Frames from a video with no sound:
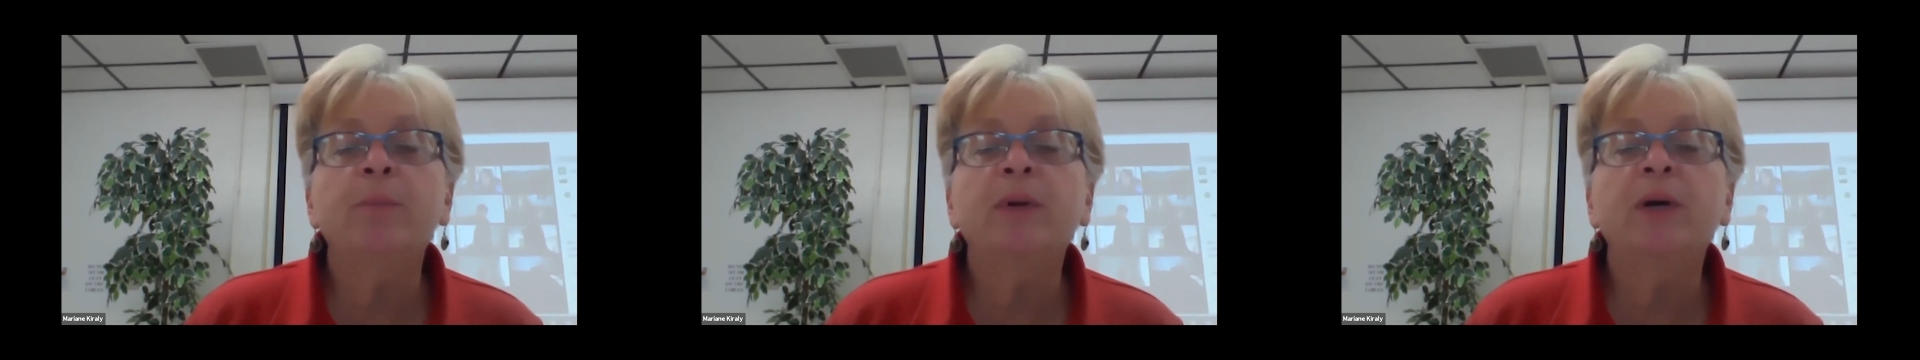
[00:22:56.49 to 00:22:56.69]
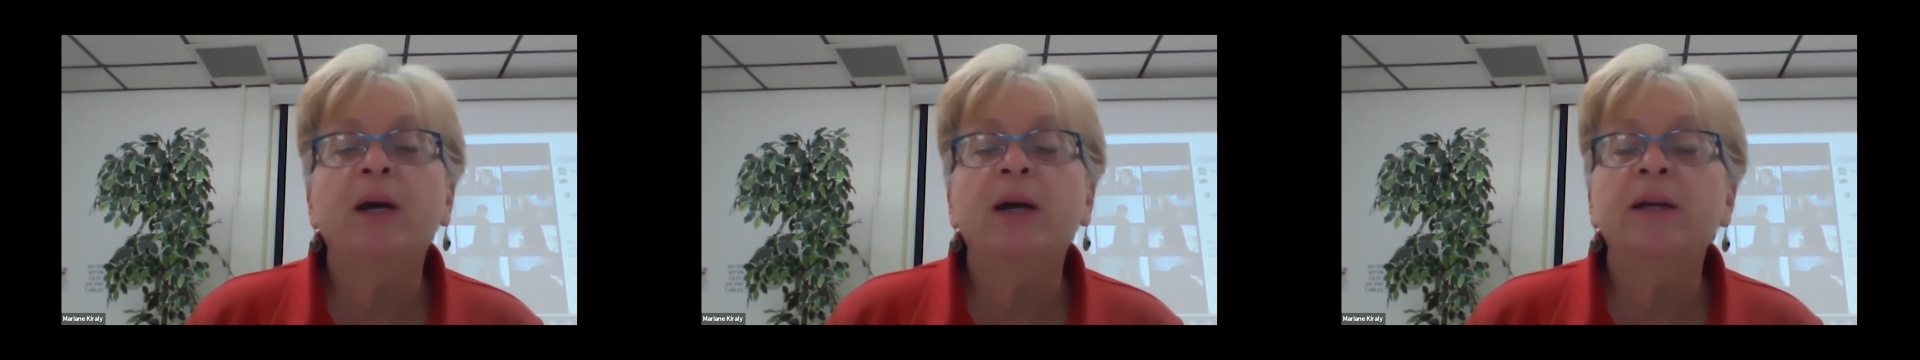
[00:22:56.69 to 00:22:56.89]

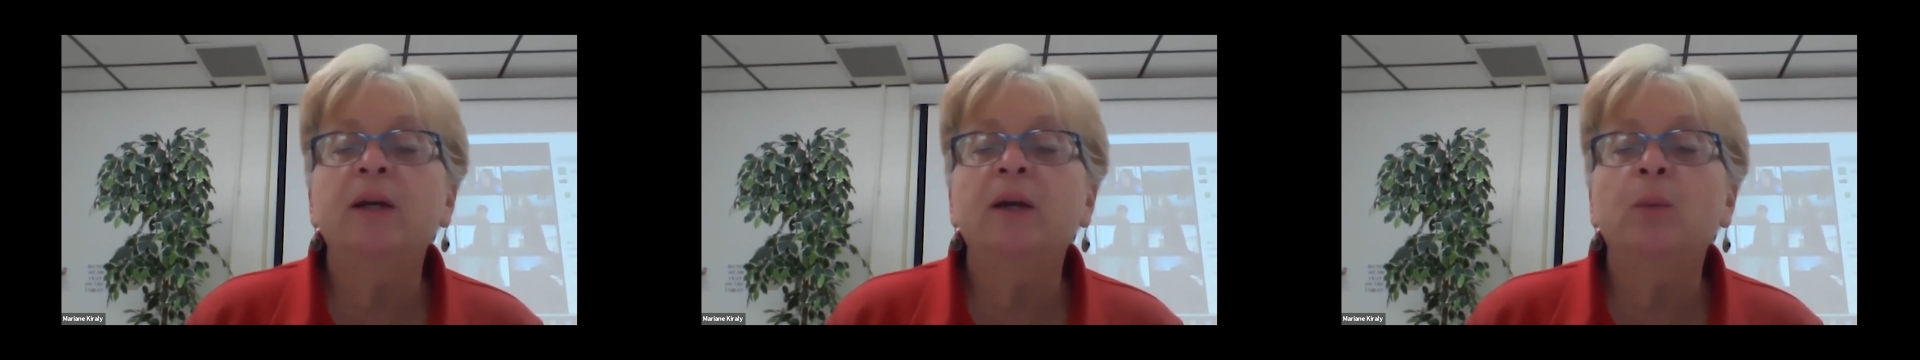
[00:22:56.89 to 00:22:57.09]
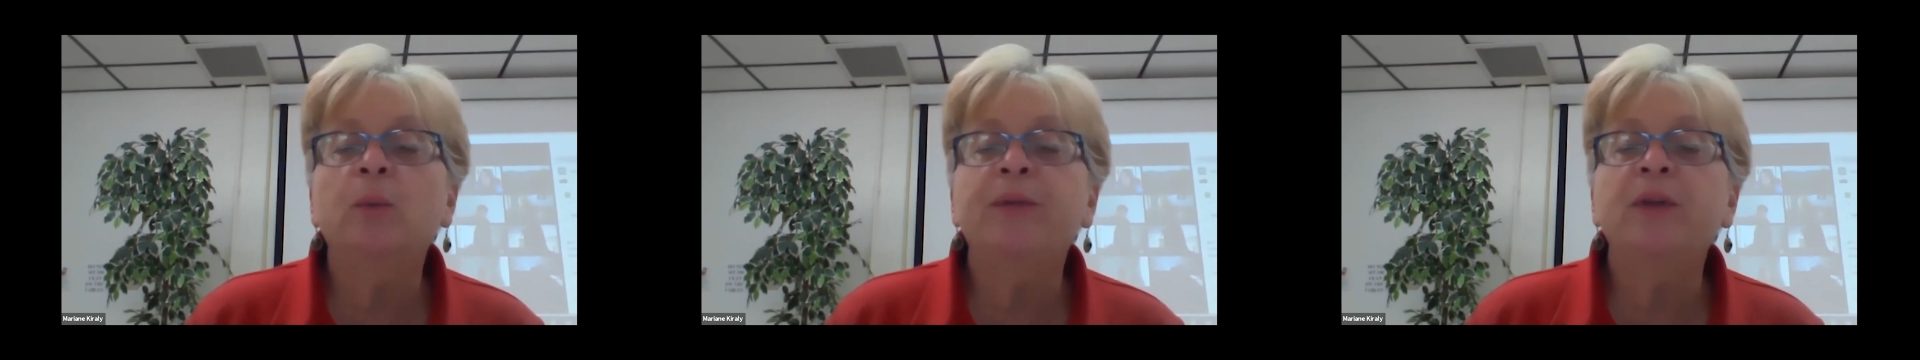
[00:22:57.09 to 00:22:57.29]
But
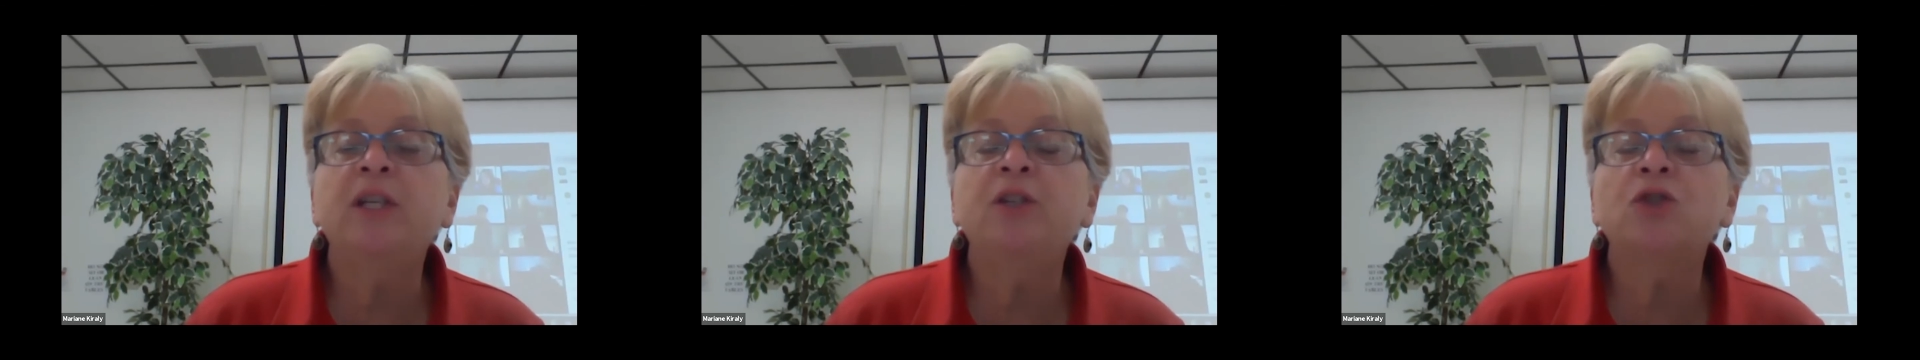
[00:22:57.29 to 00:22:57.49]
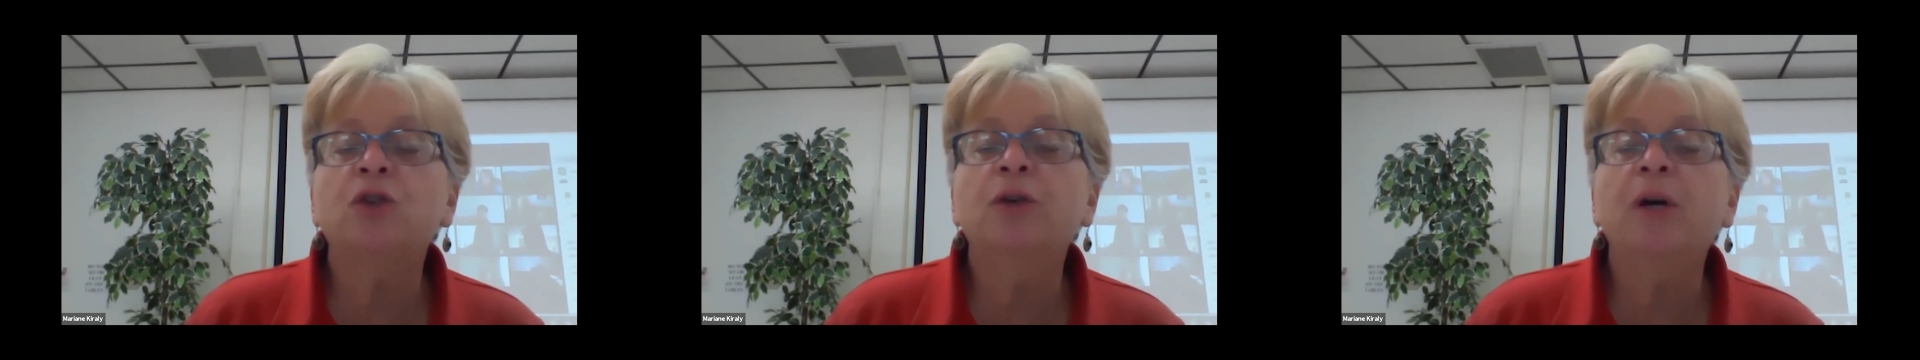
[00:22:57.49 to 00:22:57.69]
with
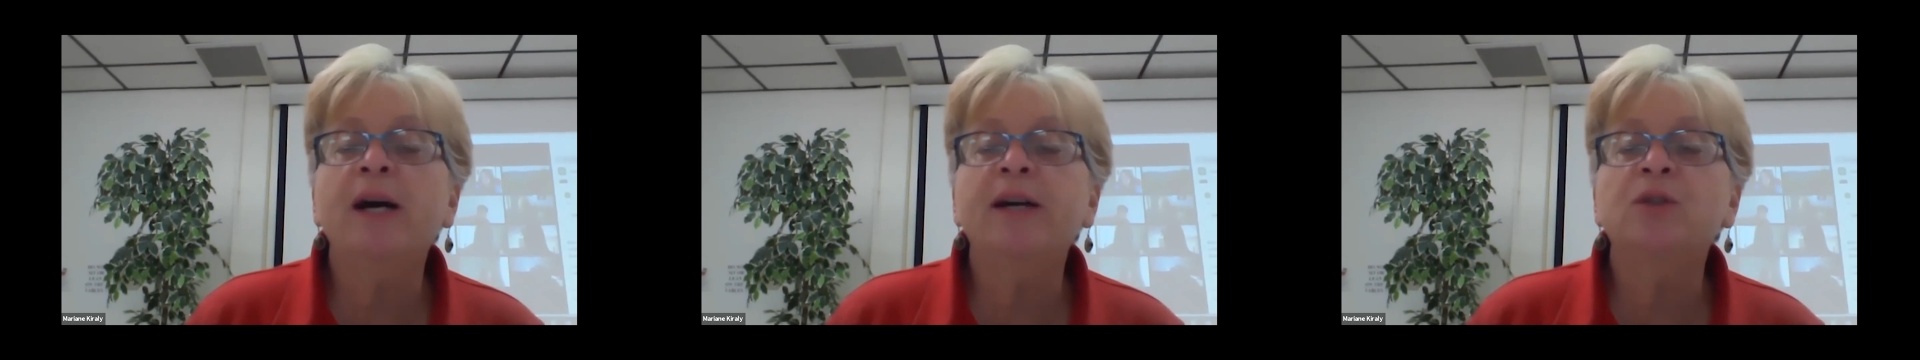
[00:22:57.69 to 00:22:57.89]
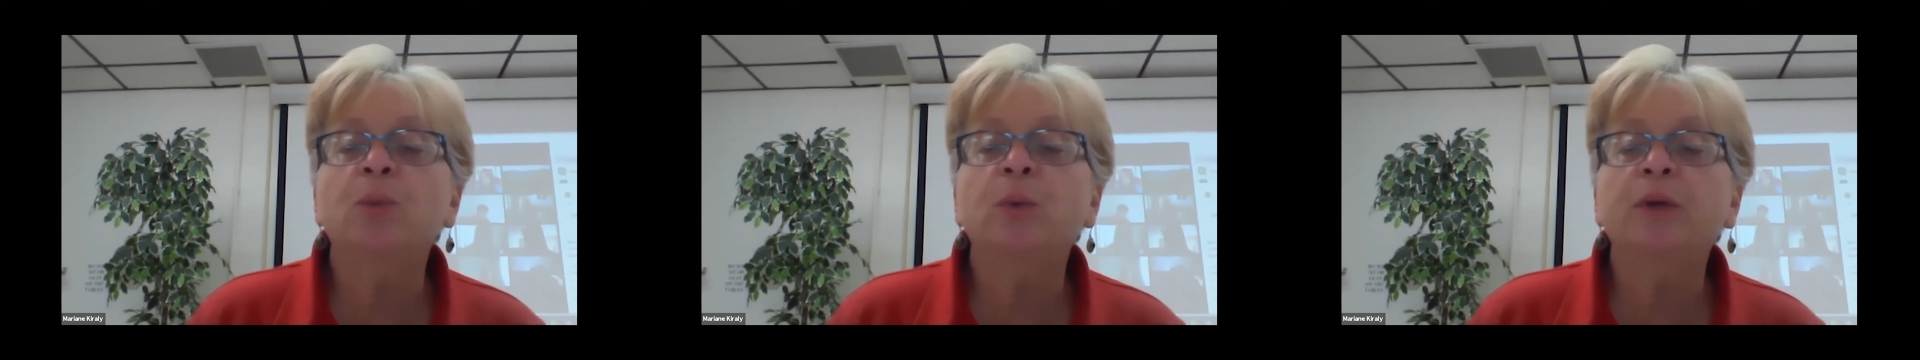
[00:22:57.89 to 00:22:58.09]
each
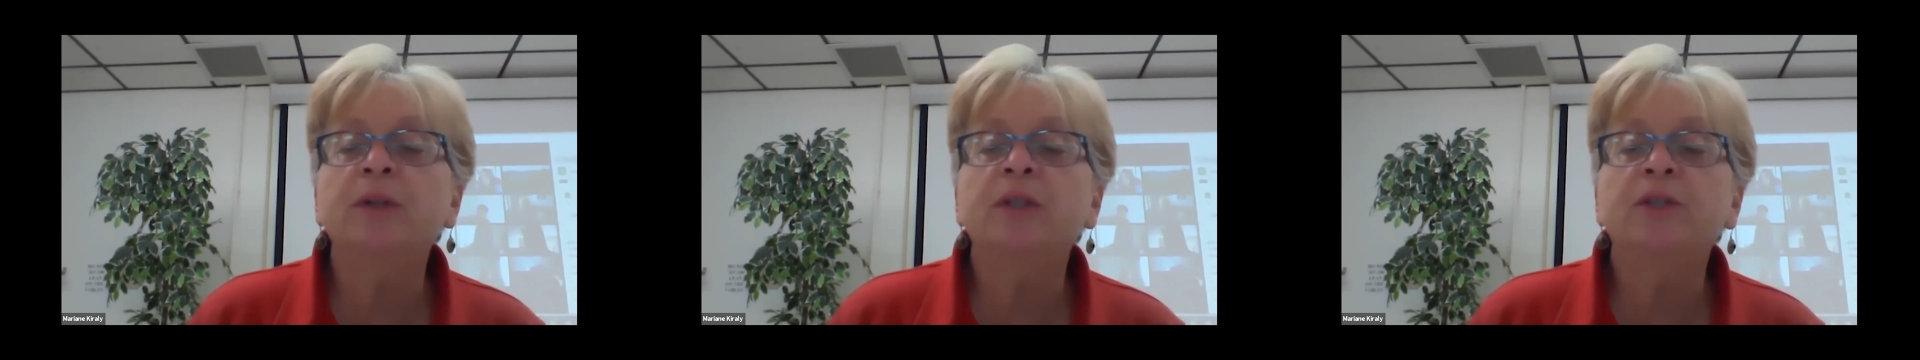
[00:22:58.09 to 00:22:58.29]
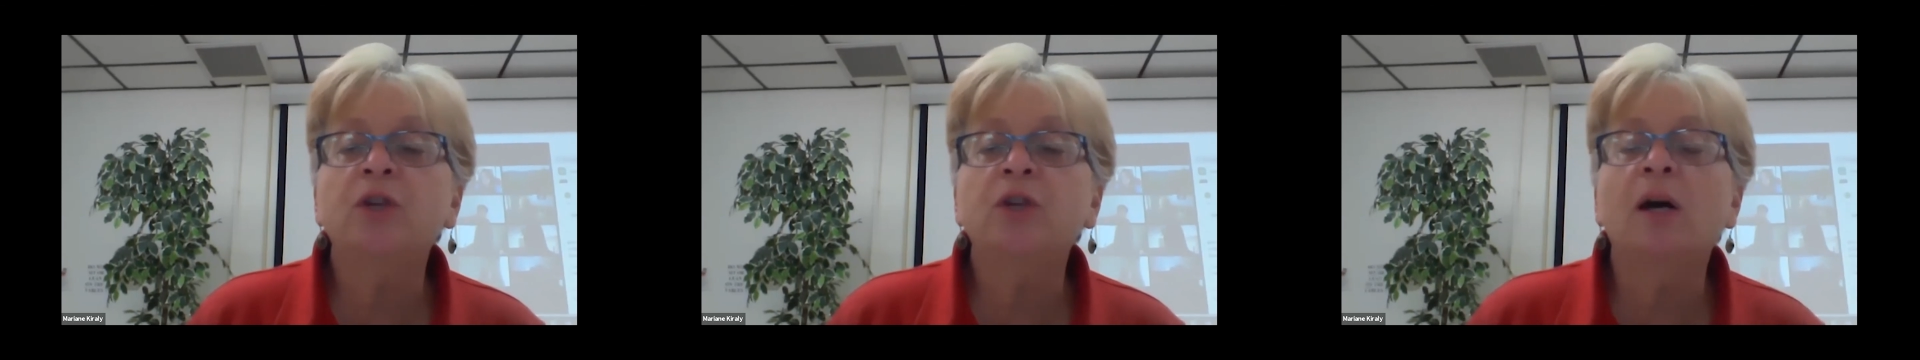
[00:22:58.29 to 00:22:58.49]
class, we're going
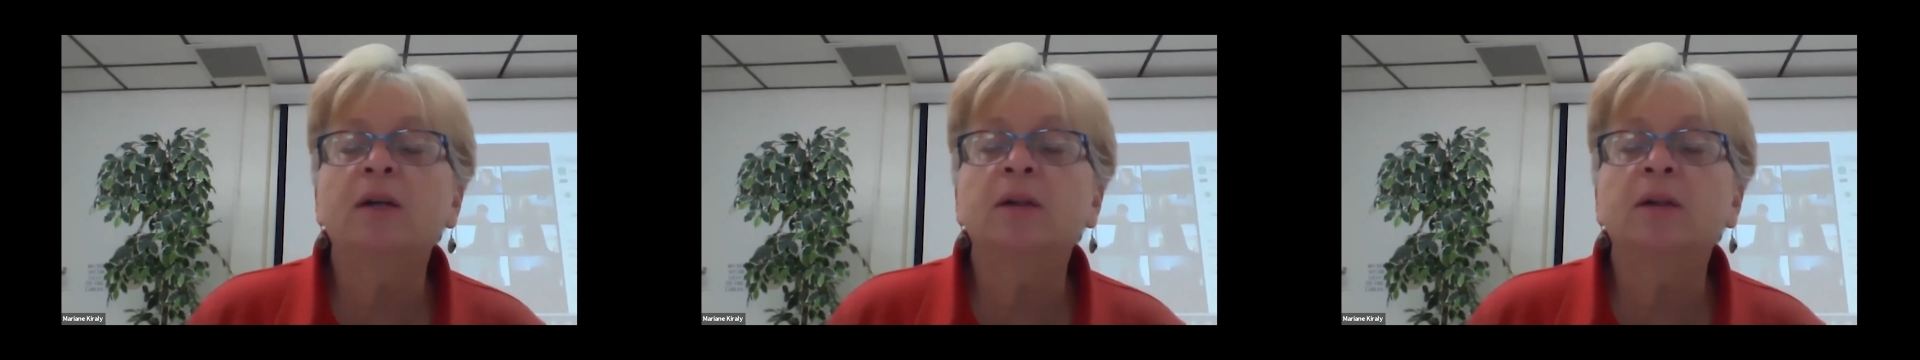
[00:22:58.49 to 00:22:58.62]
to talk a